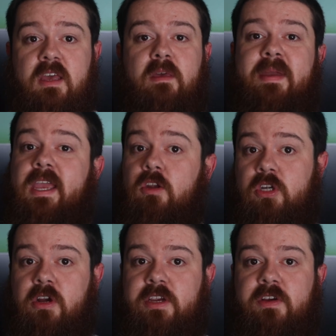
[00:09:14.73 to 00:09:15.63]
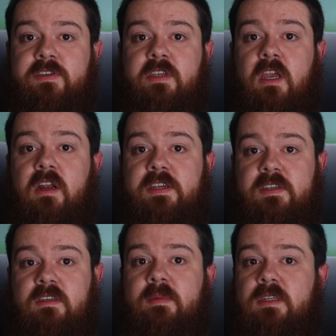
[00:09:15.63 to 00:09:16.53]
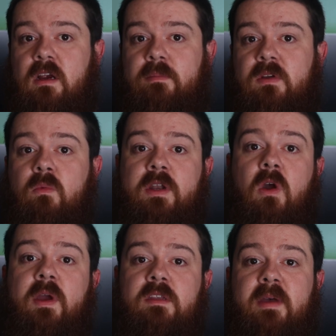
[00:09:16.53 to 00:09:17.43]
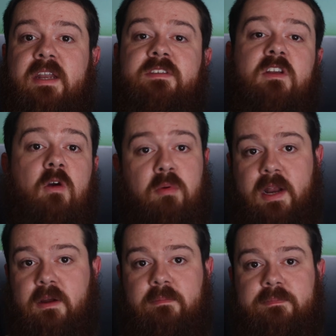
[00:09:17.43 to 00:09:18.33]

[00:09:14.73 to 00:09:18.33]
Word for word: then making sure your security system is armed when going to bed is a no-brainer.